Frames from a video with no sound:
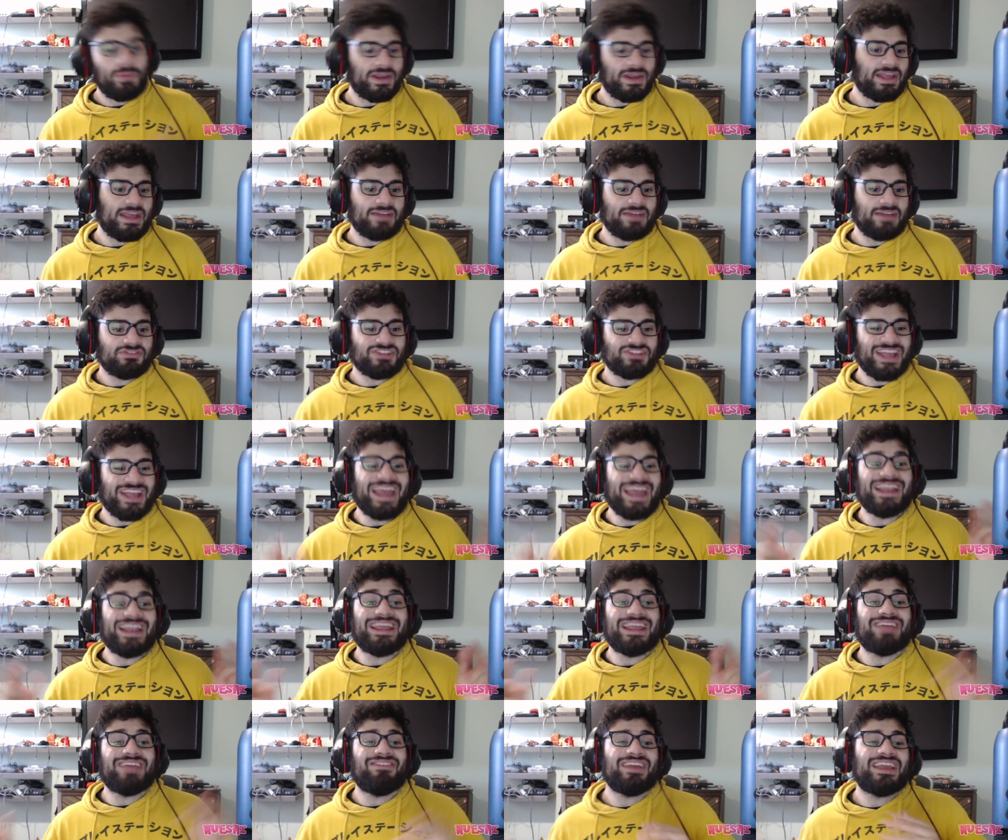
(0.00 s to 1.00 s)
opening gifts
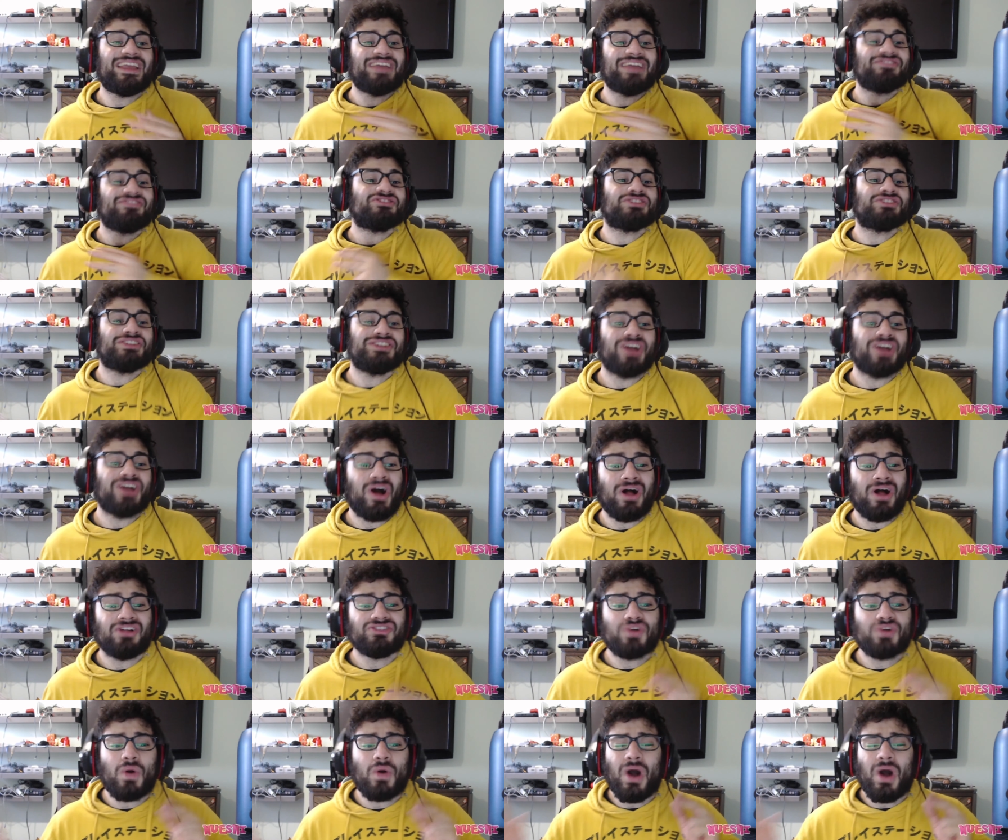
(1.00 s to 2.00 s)
and giving gifts to
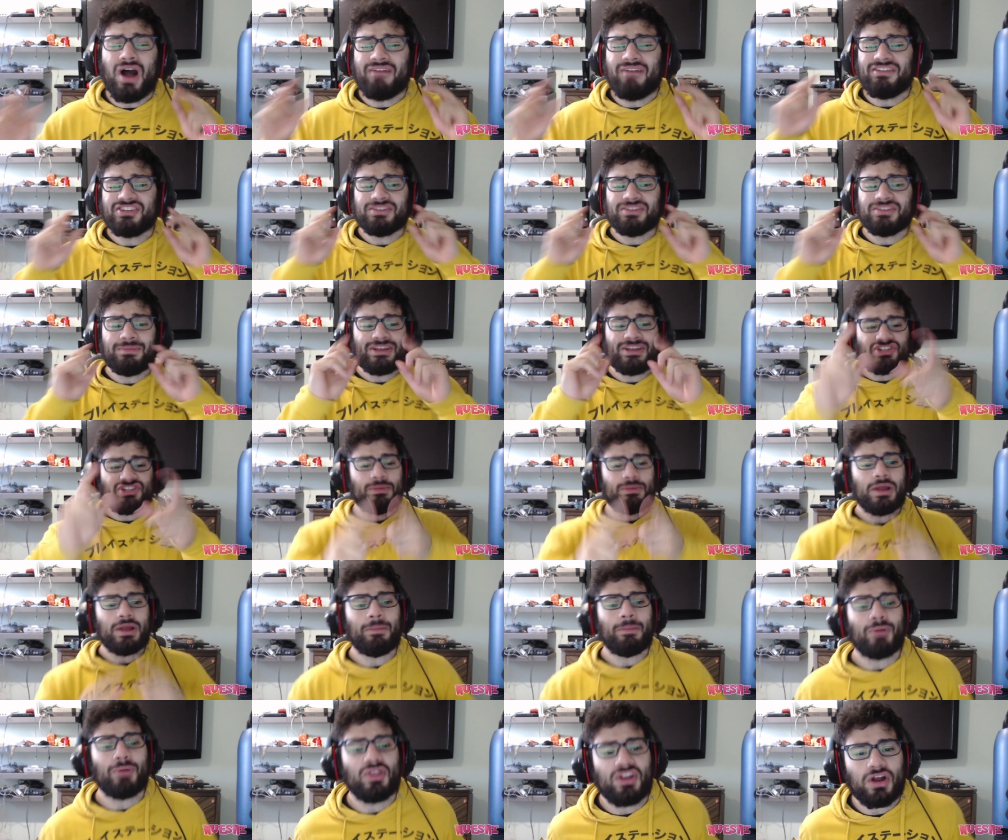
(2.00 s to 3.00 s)
y'all. So obviously make sure to
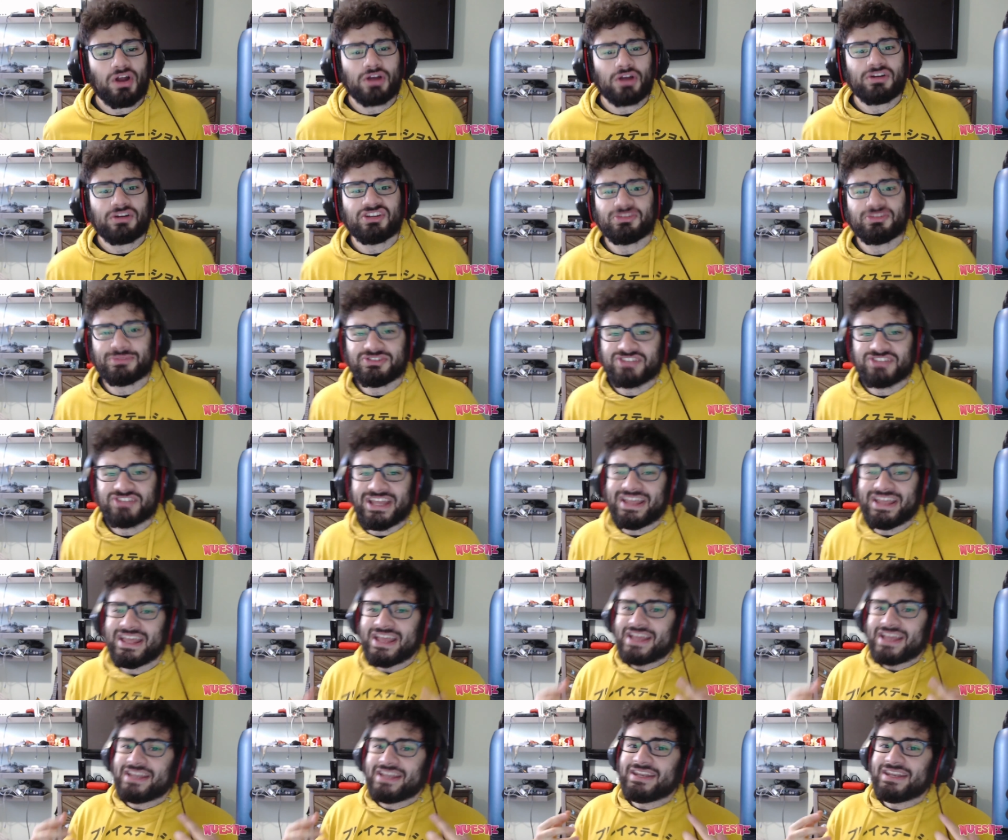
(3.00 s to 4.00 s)
be up on there on Christmas
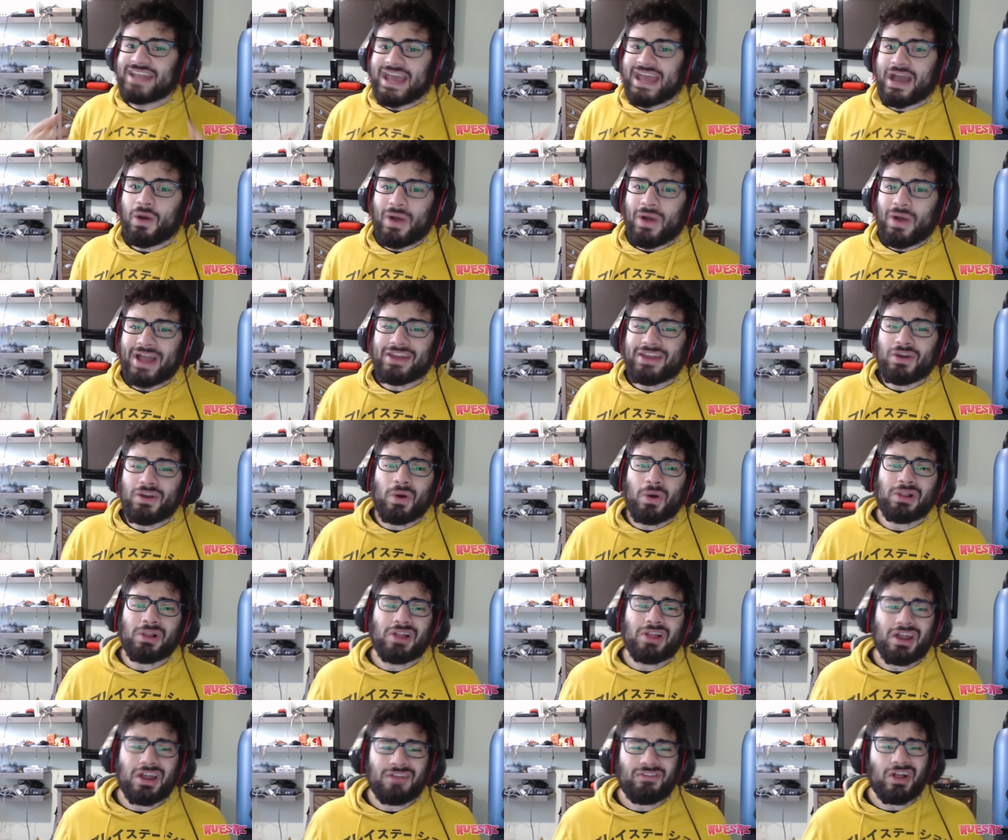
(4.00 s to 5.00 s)
Day. Now, I know
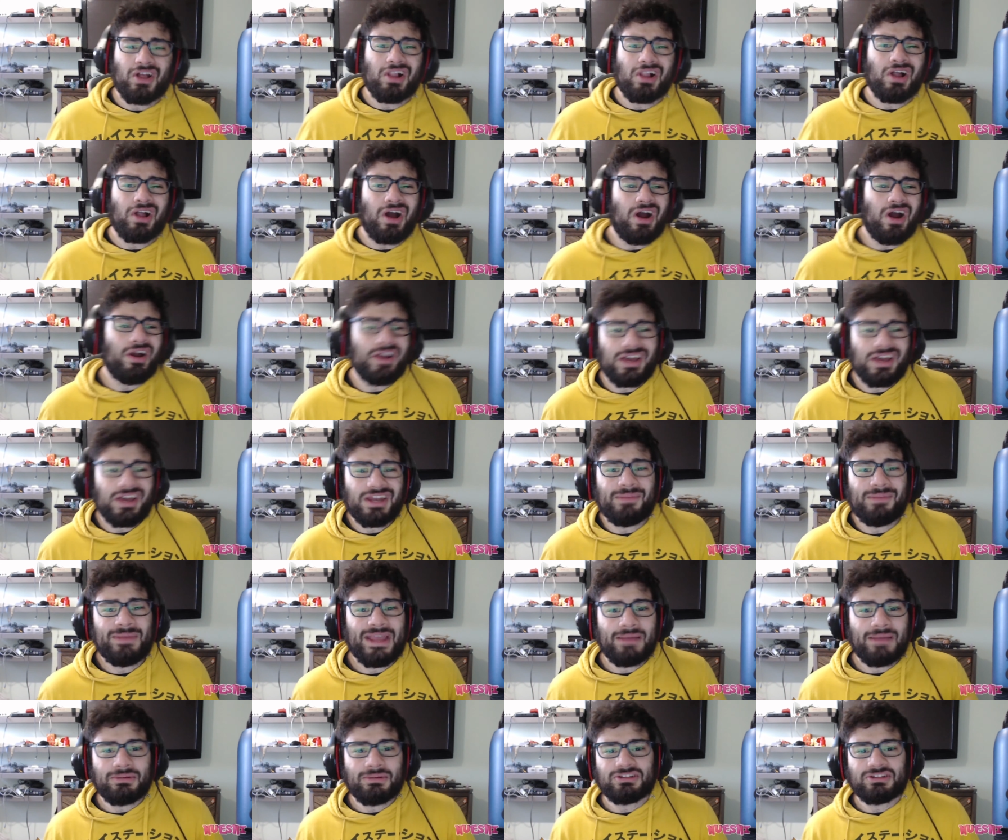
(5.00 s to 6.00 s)
a lot of y'all aren't
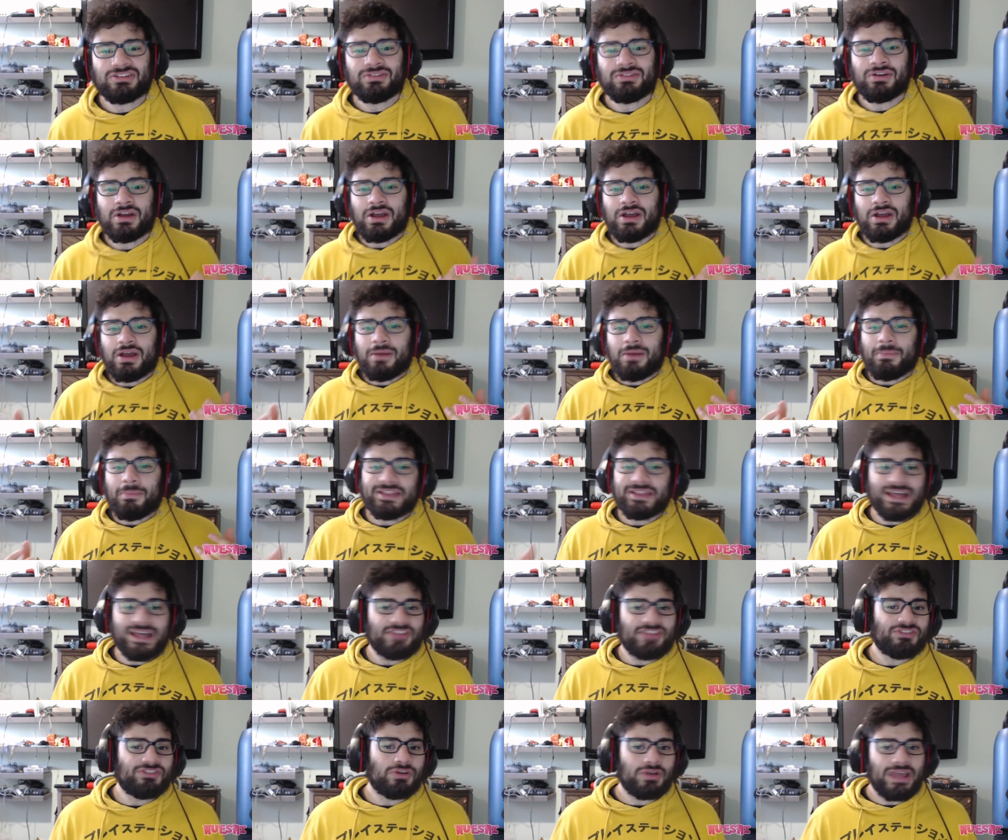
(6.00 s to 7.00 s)
going to be able to, but
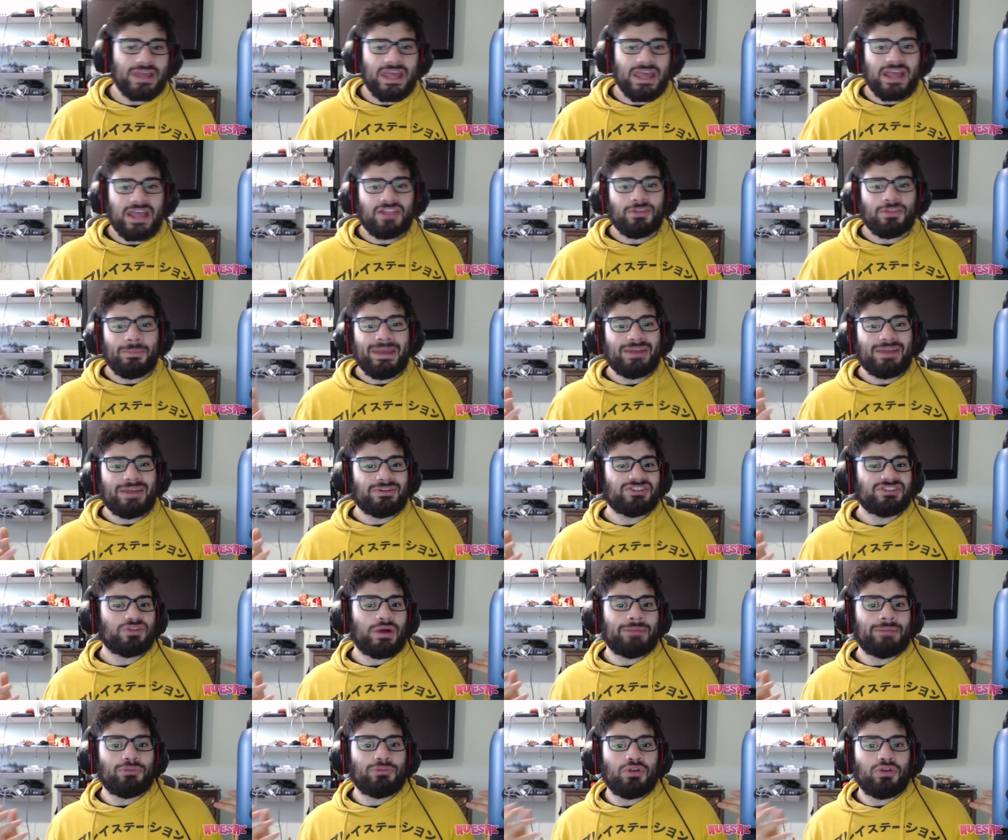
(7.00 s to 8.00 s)
that's okay. The main
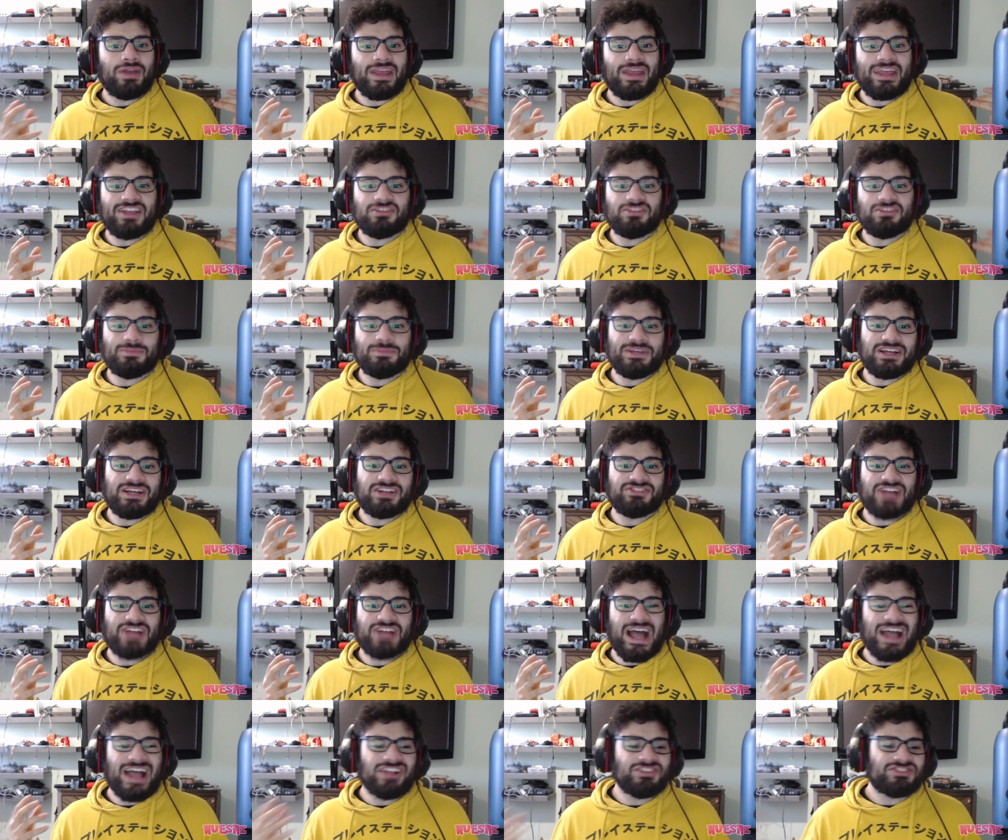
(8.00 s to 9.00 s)
reason why I'm doing it is
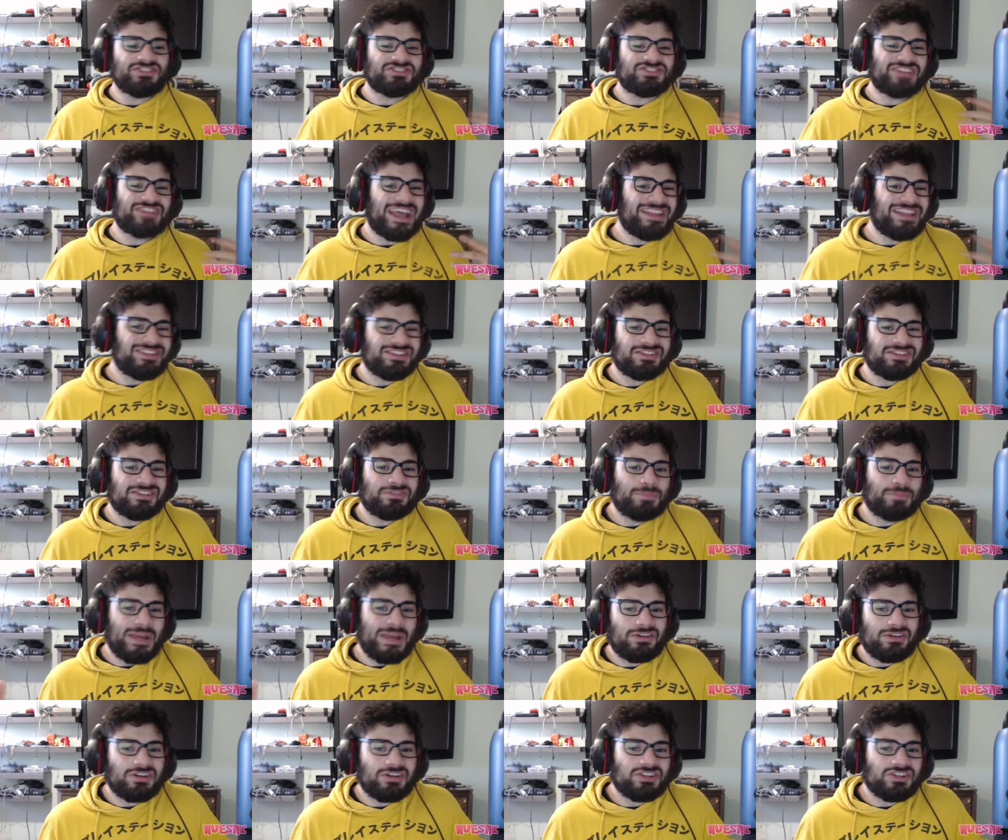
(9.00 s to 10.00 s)
because I tend to
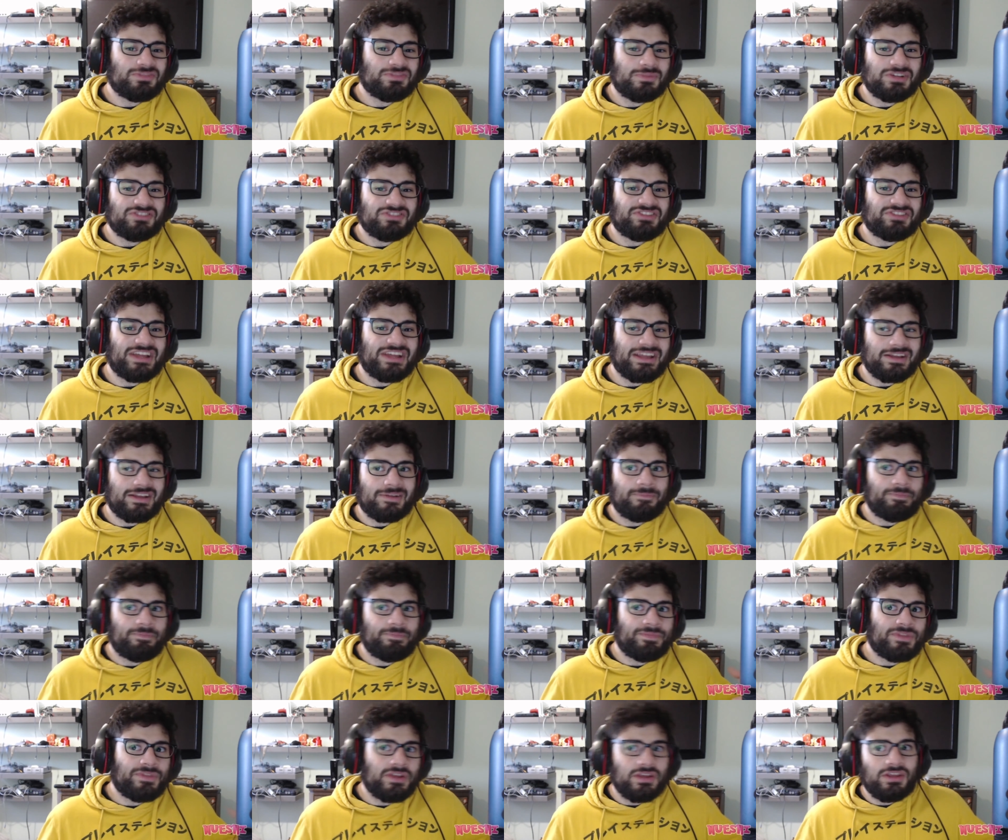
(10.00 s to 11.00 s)
spend Christmas, like,
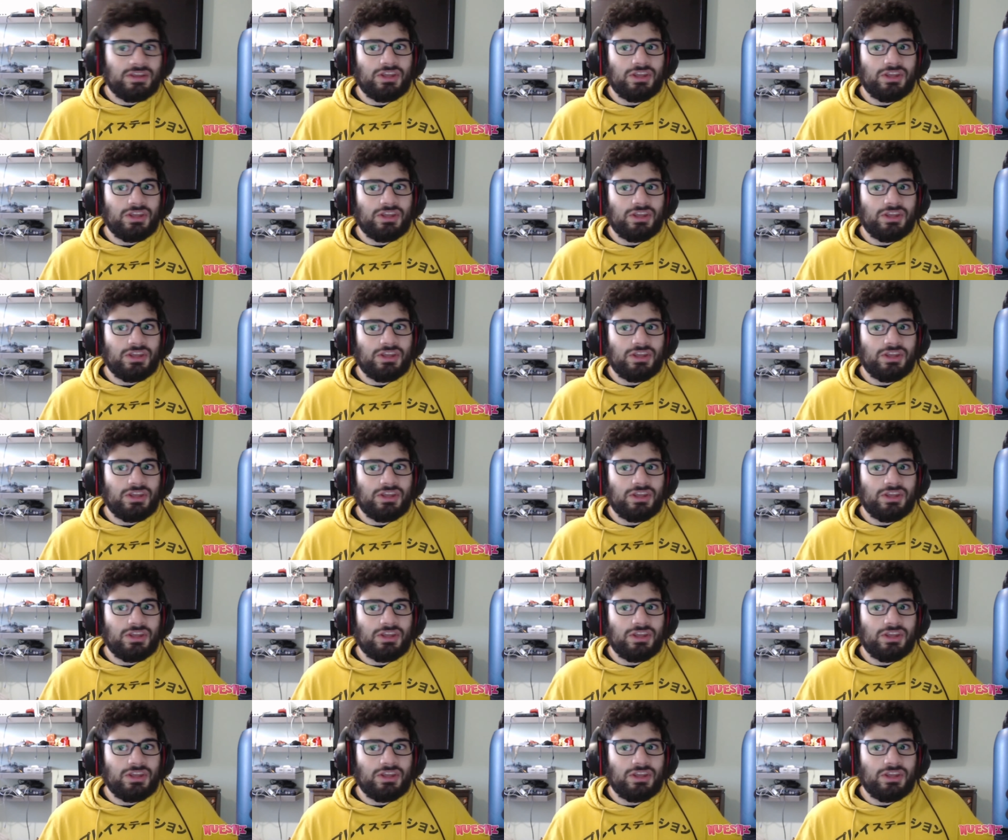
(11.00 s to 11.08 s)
